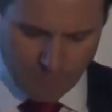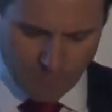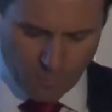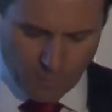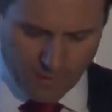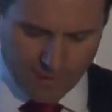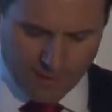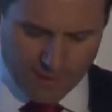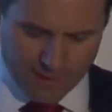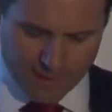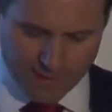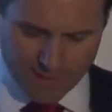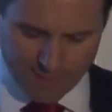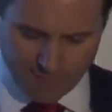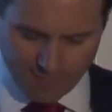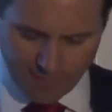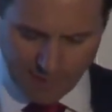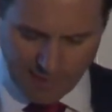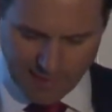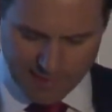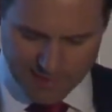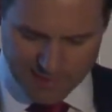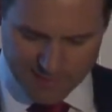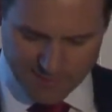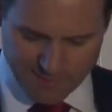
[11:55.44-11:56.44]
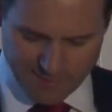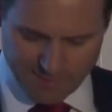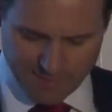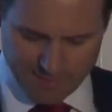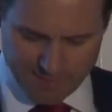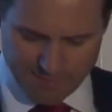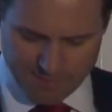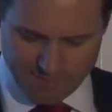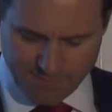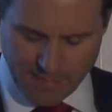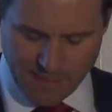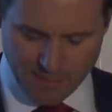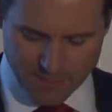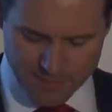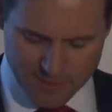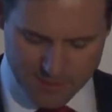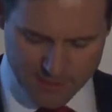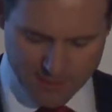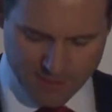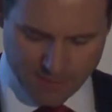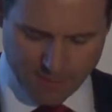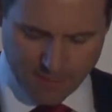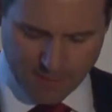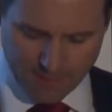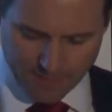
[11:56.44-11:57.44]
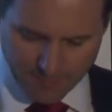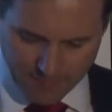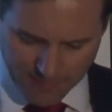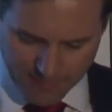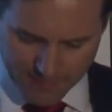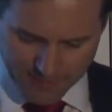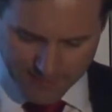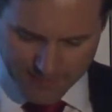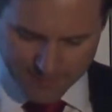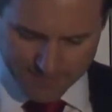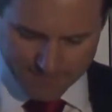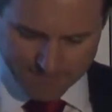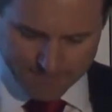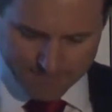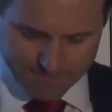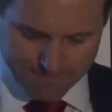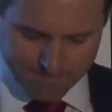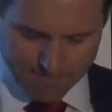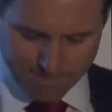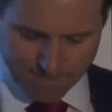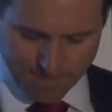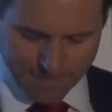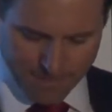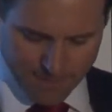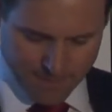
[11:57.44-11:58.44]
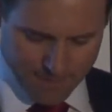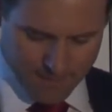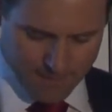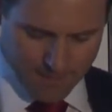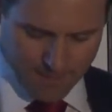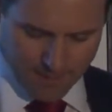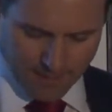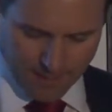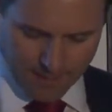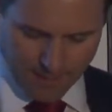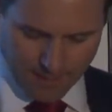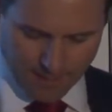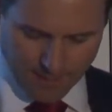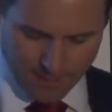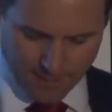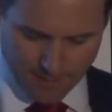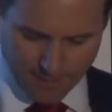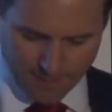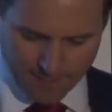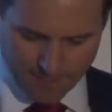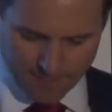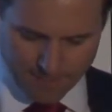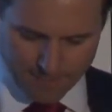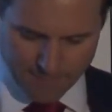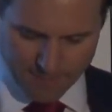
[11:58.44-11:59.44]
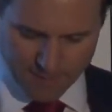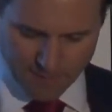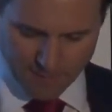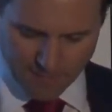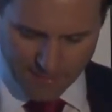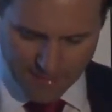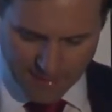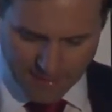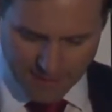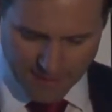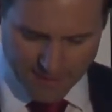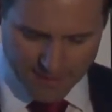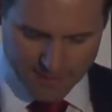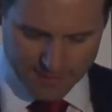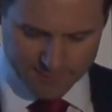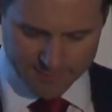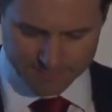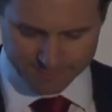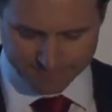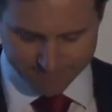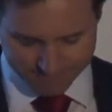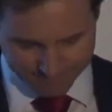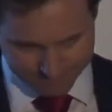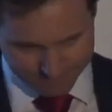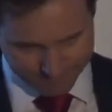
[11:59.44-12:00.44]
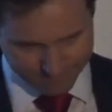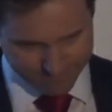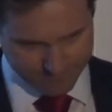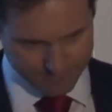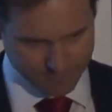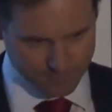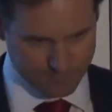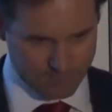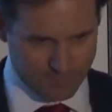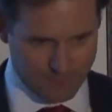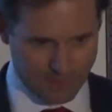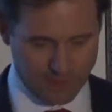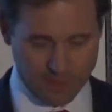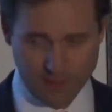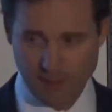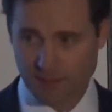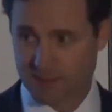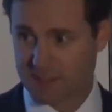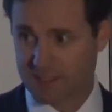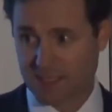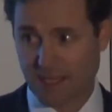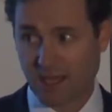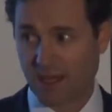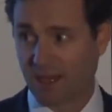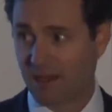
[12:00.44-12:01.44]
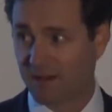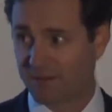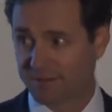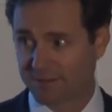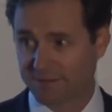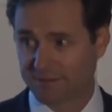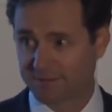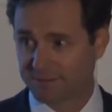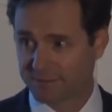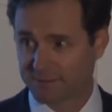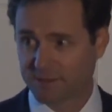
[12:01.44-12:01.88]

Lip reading: We get complaints from members of the public, the media. Staff